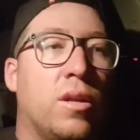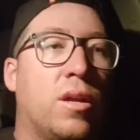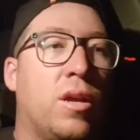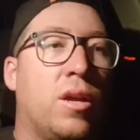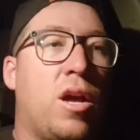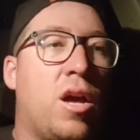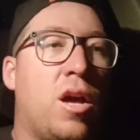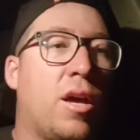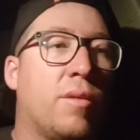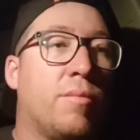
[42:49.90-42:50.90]

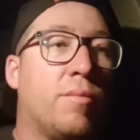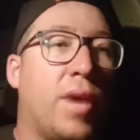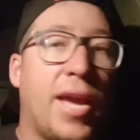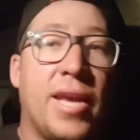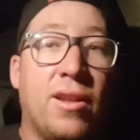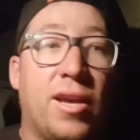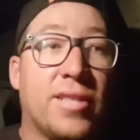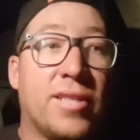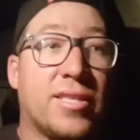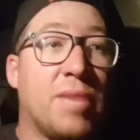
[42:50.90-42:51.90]
Ah, my
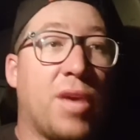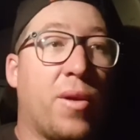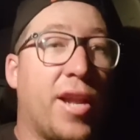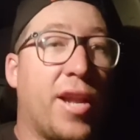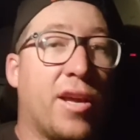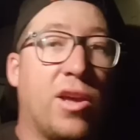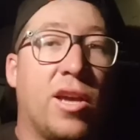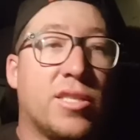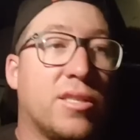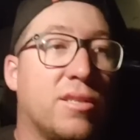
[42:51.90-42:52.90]
headlights keep going out,
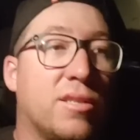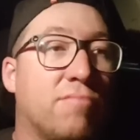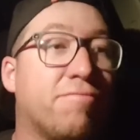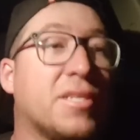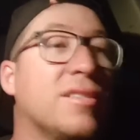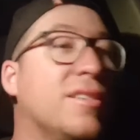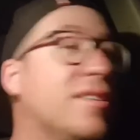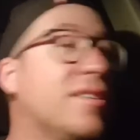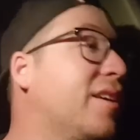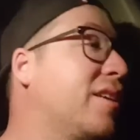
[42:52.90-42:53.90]
guys.
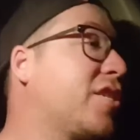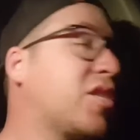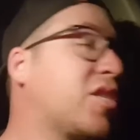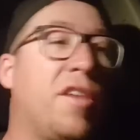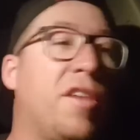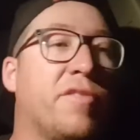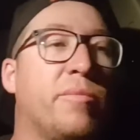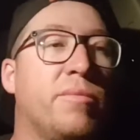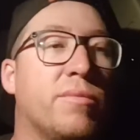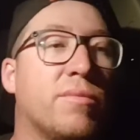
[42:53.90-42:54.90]
Just one of them.
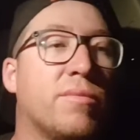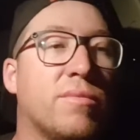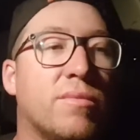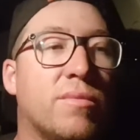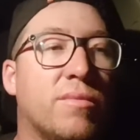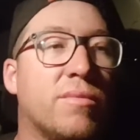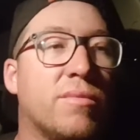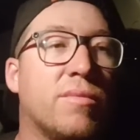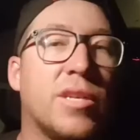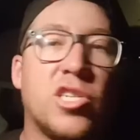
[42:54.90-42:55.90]

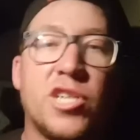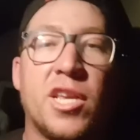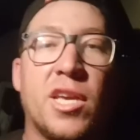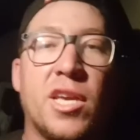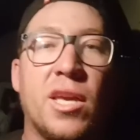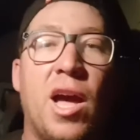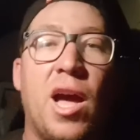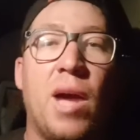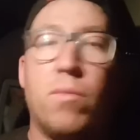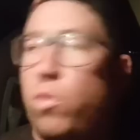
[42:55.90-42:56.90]
Shitty.
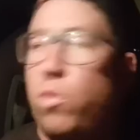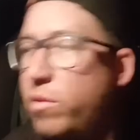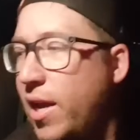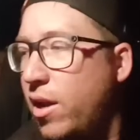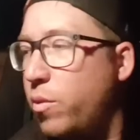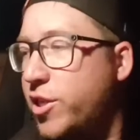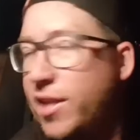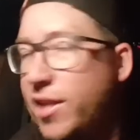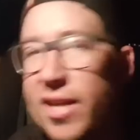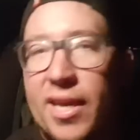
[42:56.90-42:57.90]
What was that? I wish
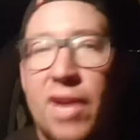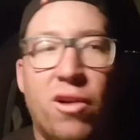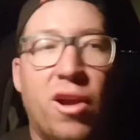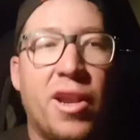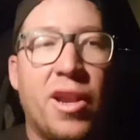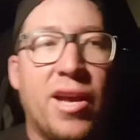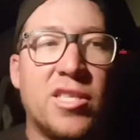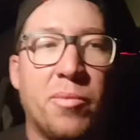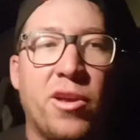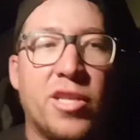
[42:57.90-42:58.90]
I had 10k right now
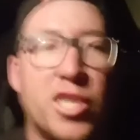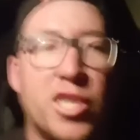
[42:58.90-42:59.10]
to burn the G.